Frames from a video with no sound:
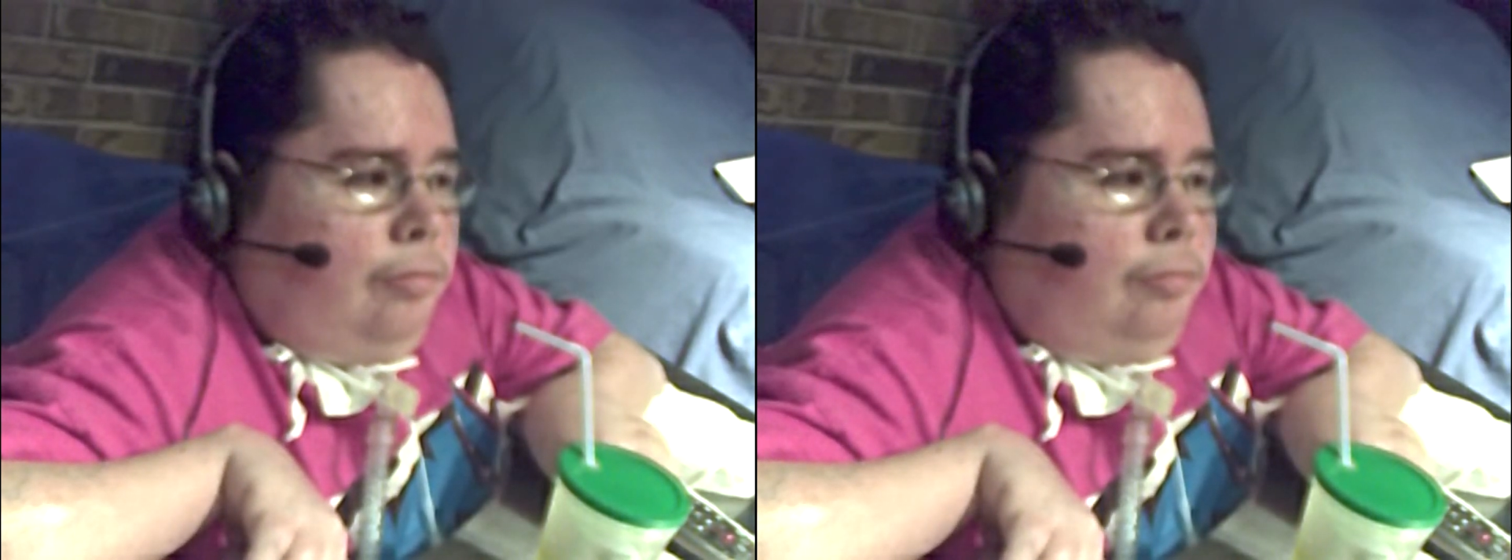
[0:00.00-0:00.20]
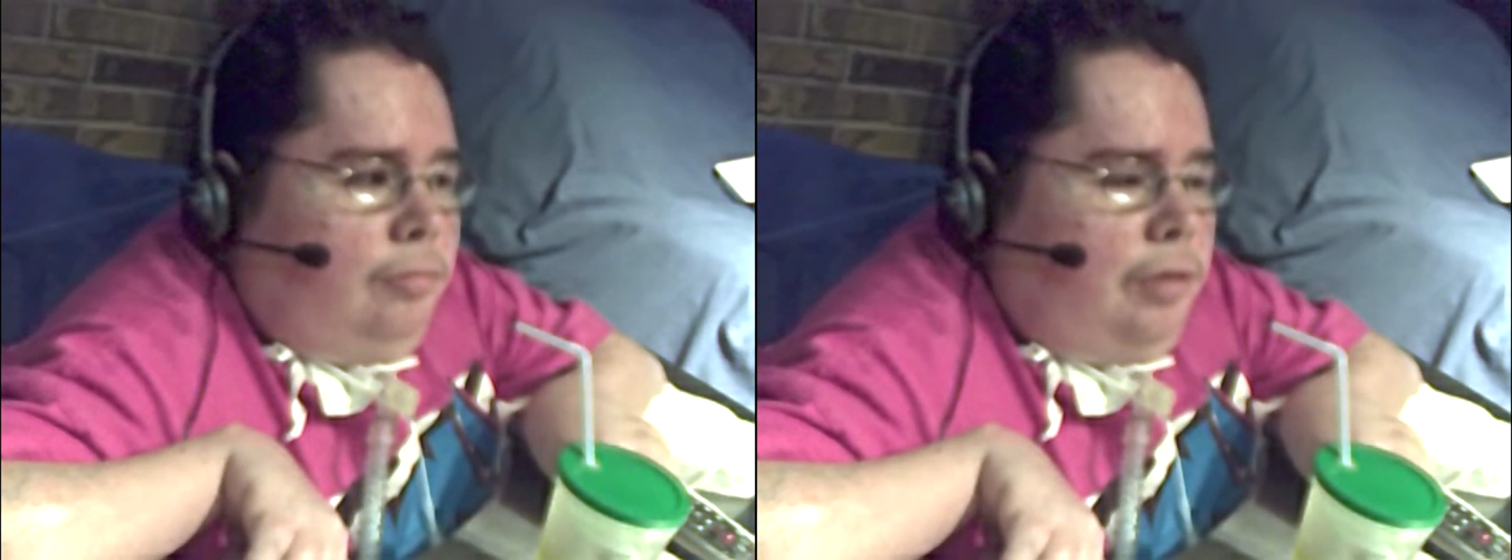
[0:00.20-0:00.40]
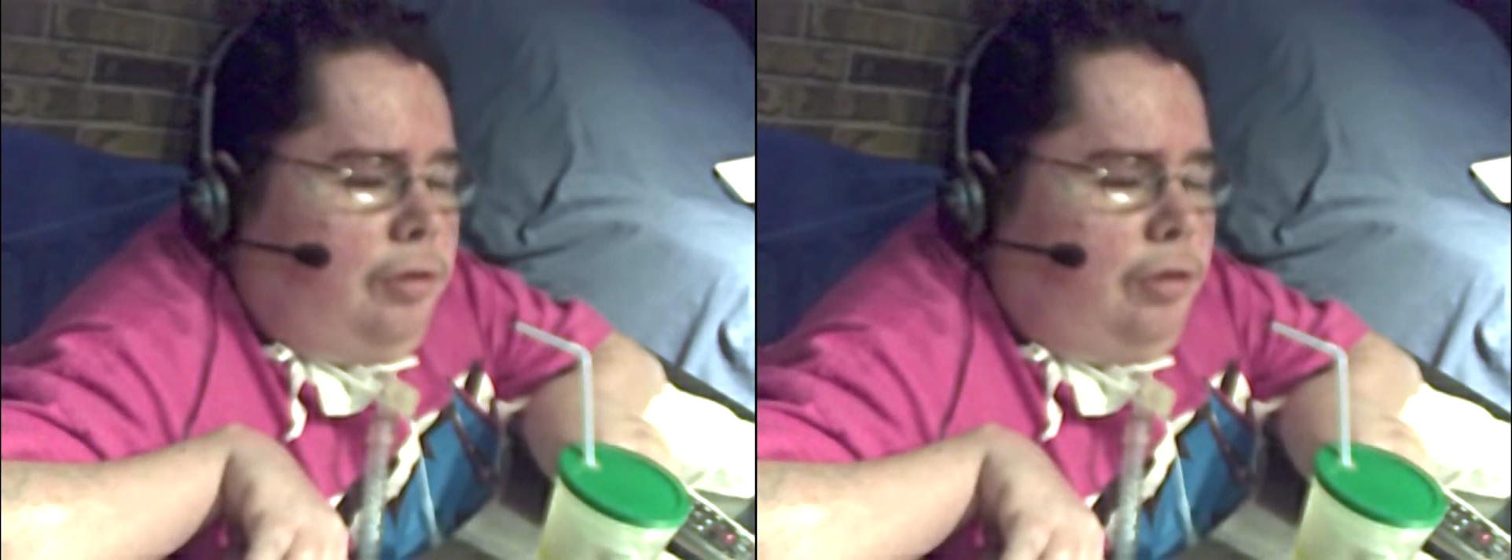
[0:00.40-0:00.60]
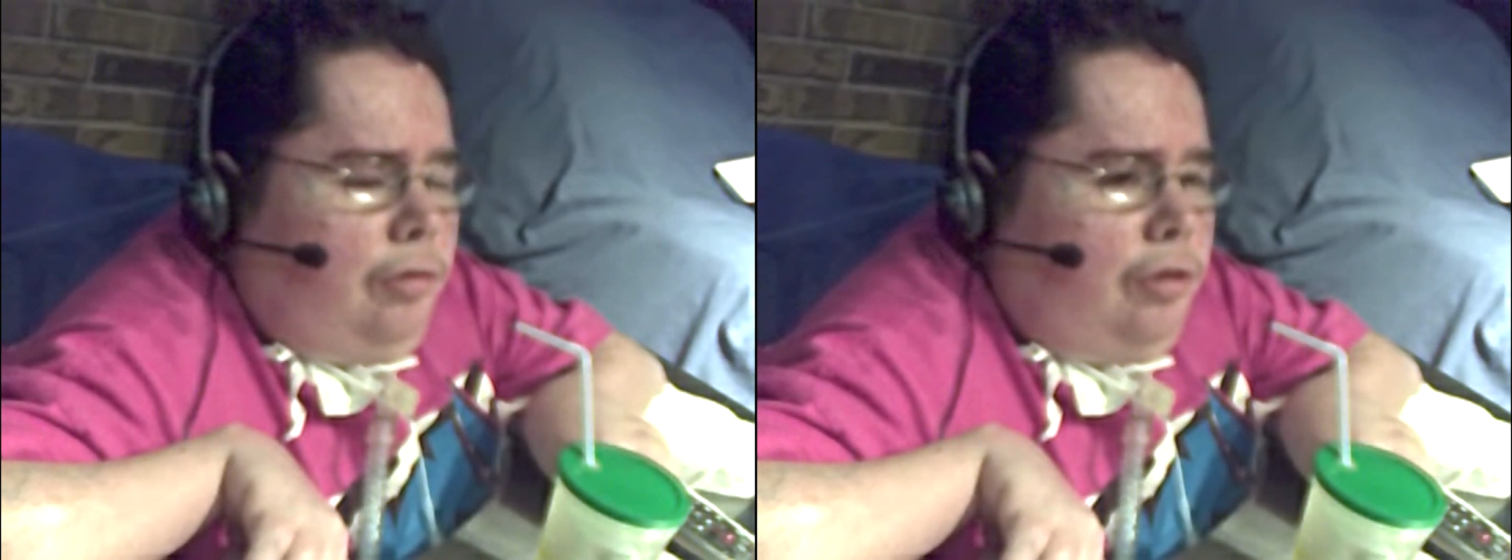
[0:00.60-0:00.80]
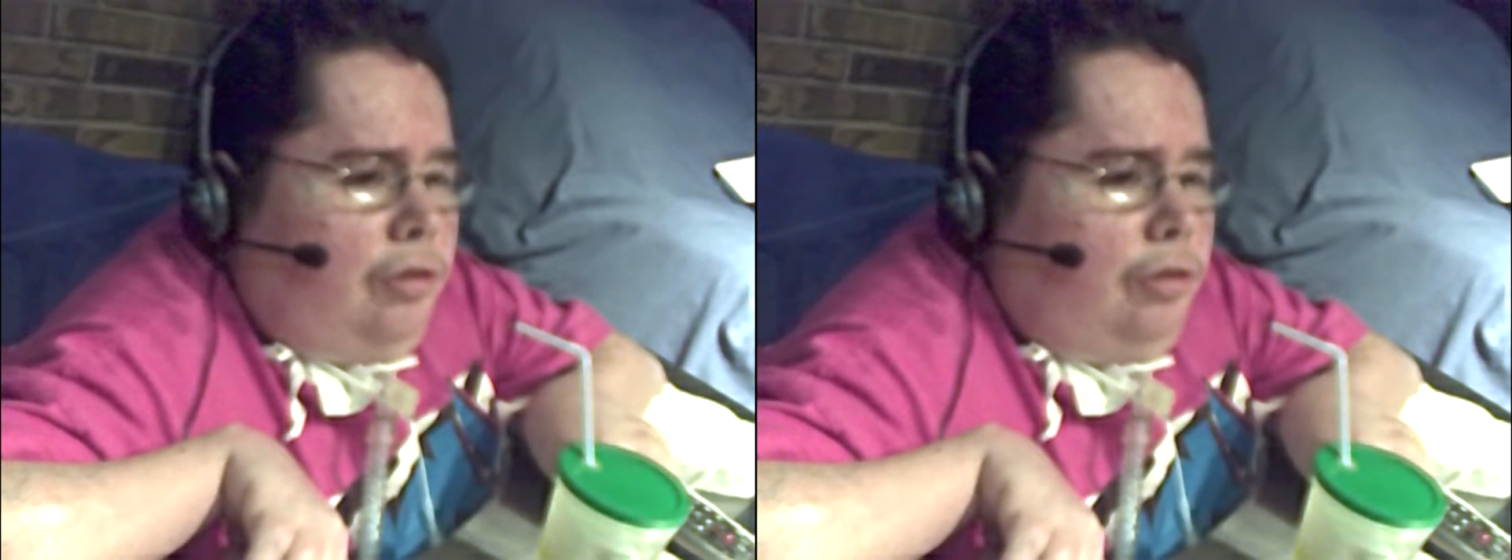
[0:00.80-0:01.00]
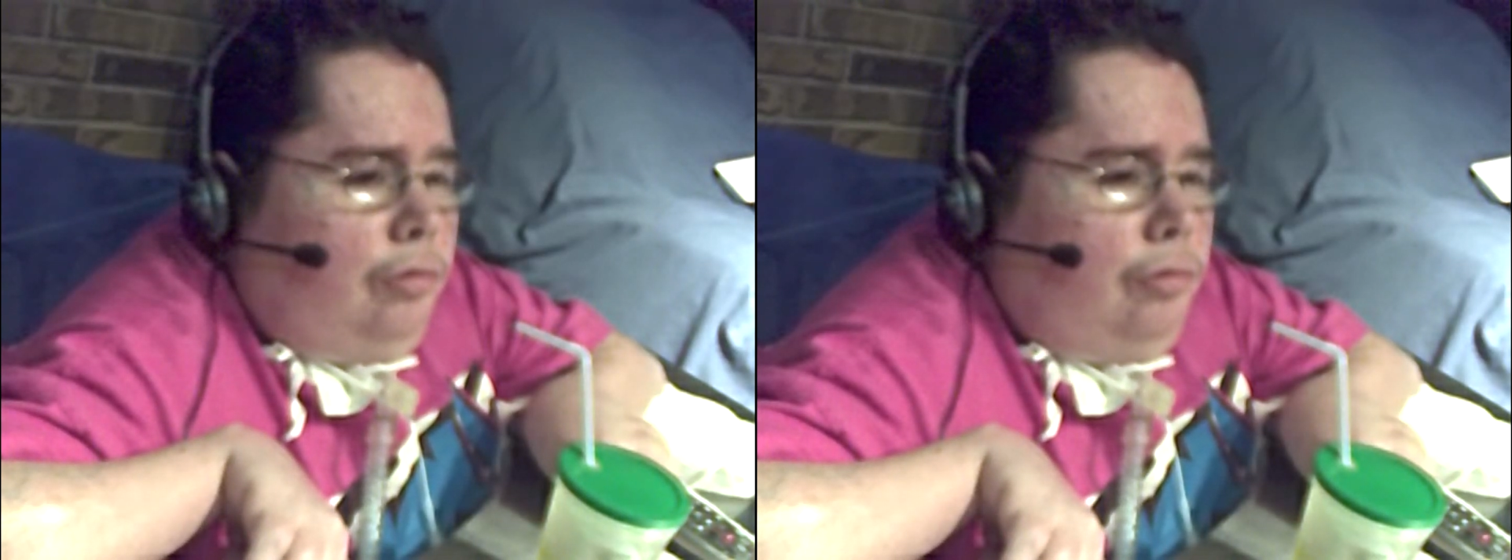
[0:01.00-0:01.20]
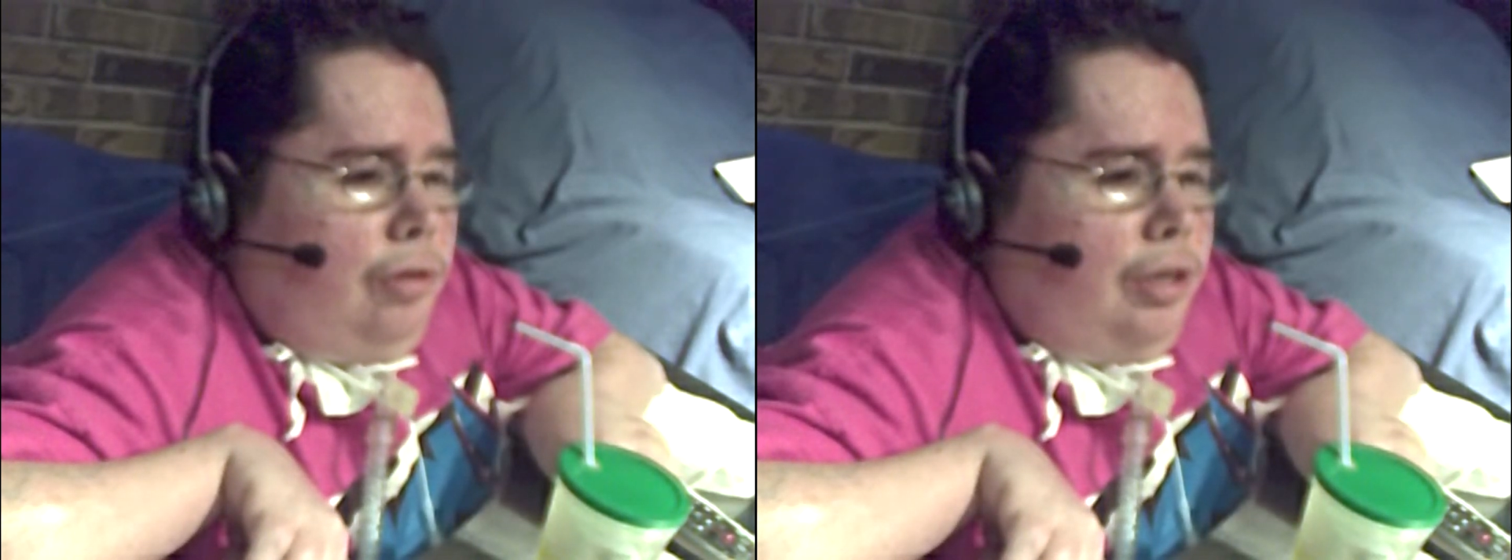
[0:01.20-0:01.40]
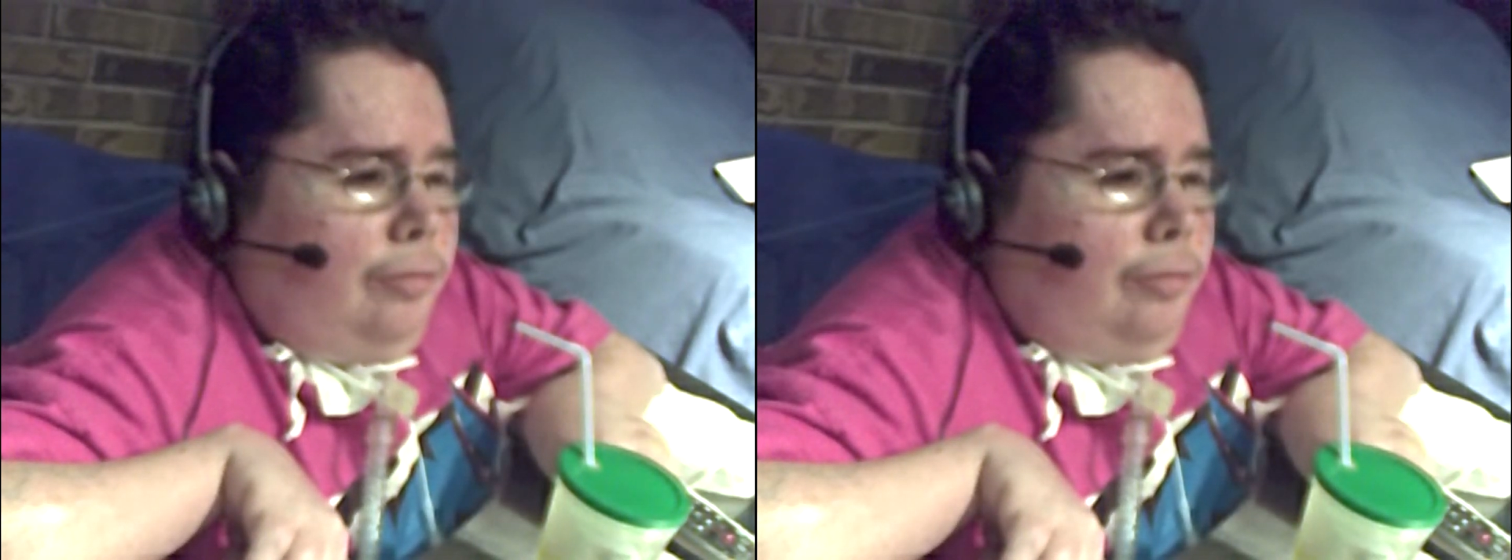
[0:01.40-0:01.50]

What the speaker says: It was going so great.